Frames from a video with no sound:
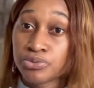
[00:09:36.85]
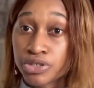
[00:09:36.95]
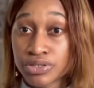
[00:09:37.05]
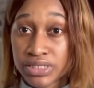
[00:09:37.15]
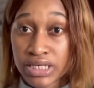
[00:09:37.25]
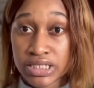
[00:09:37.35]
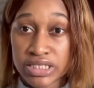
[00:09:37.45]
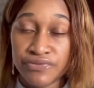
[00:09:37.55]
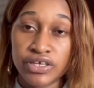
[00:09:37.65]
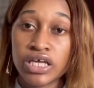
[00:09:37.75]
We use
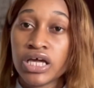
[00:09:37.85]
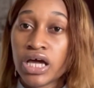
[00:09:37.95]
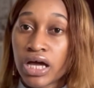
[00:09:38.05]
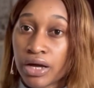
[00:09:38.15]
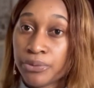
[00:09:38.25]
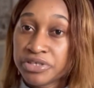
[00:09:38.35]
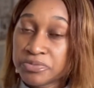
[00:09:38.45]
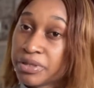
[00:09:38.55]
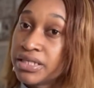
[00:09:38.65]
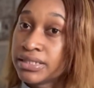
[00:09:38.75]
DSTV, and we
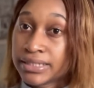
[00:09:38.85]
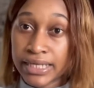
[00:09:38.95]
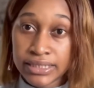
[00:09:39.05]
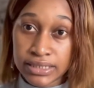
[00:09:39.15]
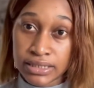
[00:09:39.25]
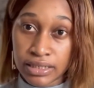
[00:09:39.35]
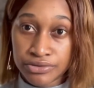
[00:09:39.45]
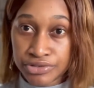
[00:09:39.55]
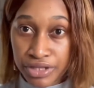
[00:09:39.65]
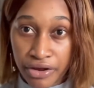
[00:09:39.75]
spend
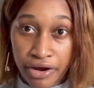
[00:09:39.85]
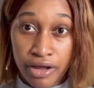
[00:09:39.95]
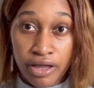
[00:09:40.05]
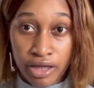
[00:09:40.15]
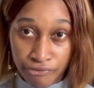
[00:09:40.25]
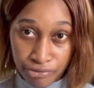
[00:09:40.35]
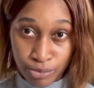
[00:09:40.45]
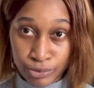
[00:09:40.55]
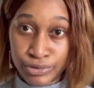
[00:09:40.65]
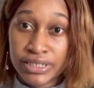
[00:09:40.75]
13,000 naira every
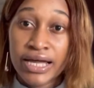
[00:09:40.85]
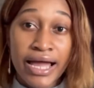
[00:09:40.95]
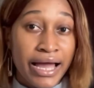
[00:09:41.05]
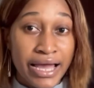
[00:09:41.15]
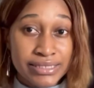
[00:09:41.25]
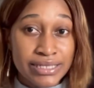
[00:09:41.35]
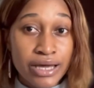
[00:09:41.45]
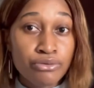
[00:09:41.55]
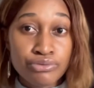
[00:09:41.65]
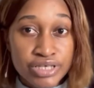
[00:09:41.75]
month. I say
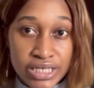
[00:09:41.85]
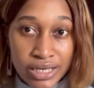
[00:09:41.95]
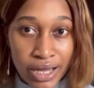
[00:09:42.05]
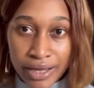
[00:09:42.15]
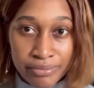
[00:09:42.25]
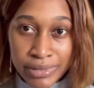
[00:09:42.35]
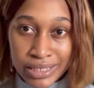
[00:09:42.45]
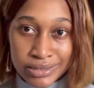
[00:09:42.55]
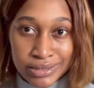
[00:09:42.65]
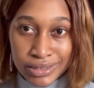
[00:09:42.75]
we, I
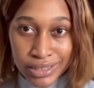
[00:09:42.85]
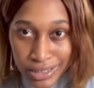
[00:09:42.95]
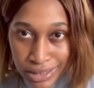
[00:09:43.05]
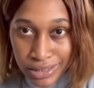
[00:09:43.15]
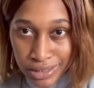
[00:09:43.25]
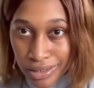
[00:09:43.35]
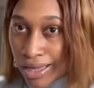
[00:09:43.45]
meant he.